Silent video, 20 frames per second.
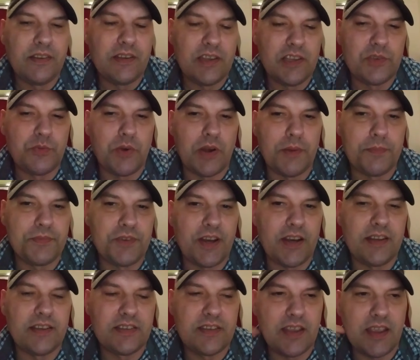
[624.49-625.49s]
Is what I'm
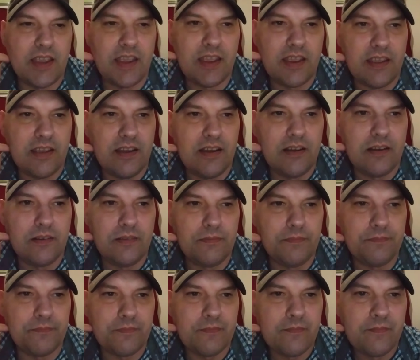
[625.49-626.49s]
trying to say.
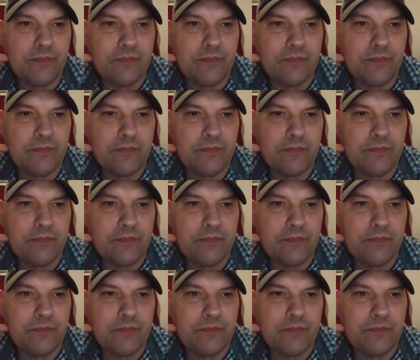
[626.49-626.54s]
Um,